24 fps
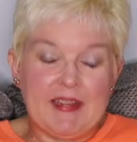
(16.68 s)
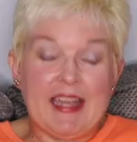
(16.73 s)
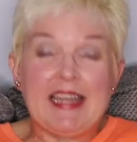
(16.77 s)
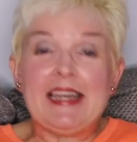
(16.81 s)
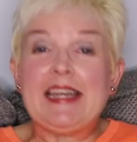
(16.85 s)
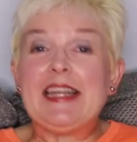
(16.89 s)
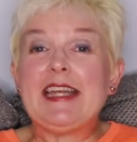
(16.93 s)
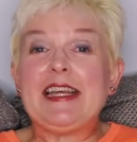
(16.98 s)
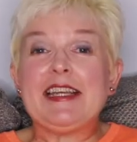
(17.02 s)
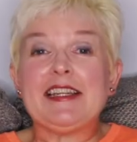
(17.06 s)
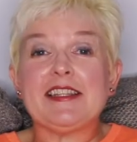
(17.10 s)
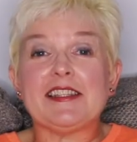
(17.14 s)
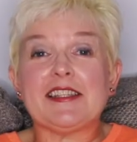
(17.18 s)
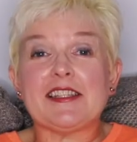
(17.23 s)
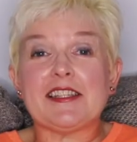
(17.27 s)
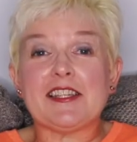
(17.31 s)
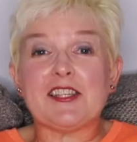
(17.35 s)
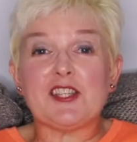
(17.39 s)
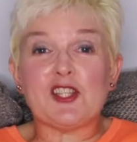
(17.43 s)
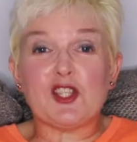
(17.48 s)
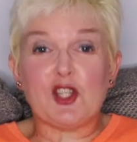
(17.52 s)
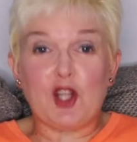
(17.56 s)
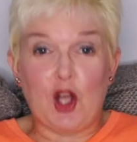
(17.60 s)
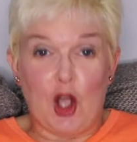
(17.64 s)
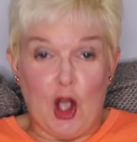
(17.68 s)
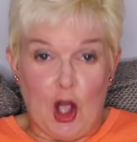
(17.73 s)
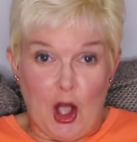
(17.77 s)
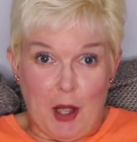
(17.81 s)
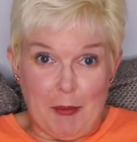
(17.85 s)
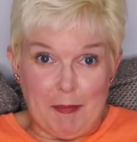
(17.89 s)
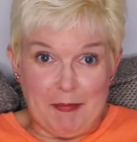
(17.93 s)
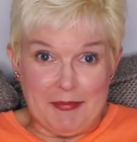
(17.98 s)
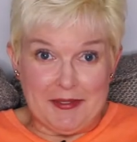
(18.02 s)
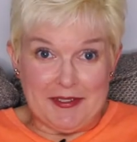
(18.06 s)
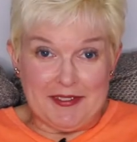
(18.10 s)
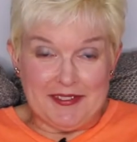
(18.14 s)
It needs to
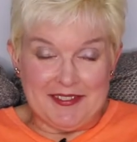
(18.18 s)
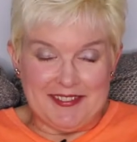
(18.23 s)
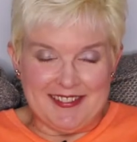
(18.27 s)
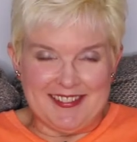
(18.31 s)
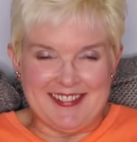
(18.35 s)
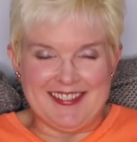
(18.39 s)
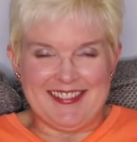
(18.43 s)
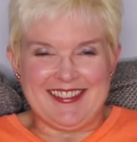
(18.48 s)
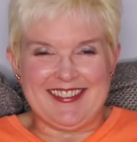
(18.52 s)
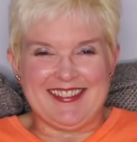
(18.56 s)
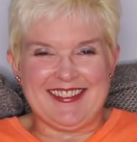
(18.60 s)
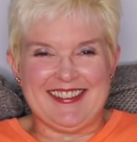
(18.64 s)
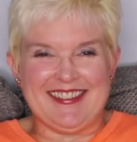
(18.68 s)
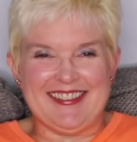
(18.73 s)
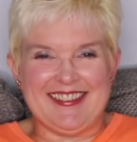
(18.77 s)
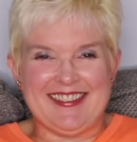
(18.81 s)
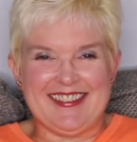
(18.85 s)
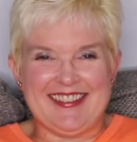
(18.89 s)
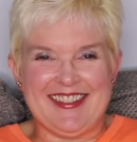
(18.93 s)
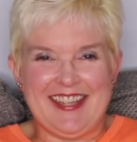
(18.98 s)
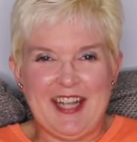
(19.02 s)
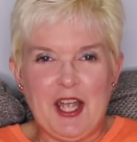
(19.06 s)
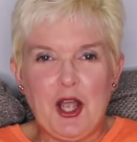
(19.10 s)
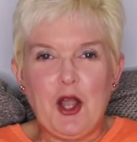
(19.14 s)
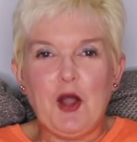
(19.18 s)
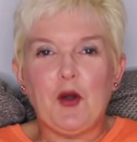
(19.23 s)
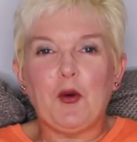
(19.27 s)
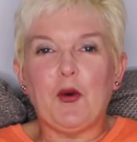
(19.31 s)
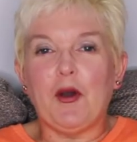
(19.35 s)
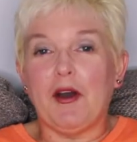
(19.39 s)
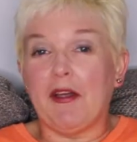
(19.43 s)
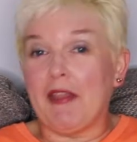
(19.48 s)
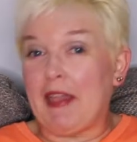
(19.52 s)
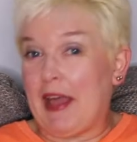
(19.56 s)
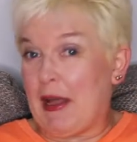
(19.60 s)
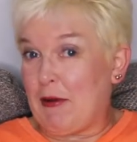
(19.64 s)
stop.
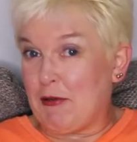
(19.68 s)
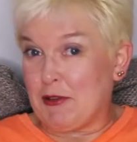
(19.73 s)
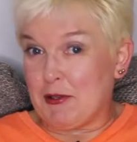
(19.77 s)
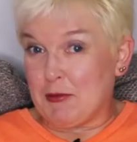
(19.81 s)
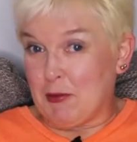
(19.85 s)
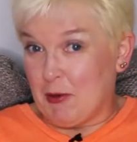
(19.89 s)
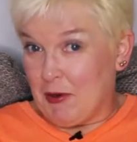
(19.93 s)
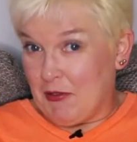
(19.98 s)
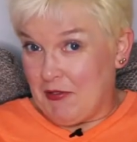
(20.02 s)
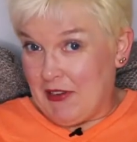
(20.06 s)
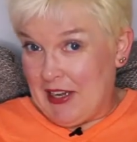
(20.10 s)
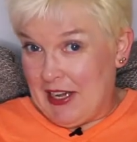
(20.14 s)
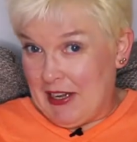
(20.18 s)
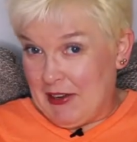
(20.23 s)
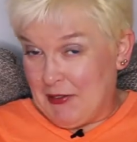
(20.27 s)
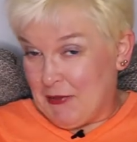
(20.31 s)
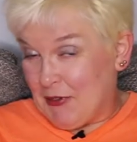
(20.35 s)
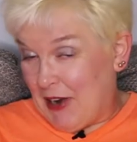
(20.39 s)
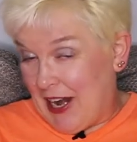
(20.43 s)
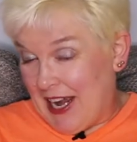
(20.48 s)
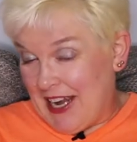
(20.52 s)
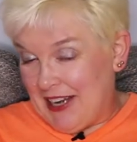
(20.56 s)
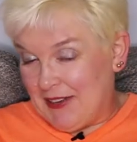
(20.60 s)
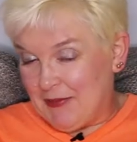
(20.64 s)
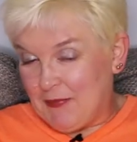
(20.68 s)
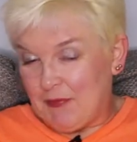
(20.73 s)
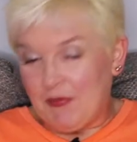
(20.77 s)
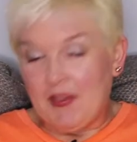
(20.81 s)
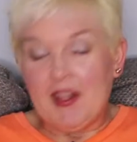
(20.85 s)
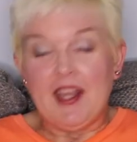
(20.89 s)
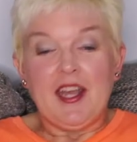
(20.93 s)
Well, that was profound, right?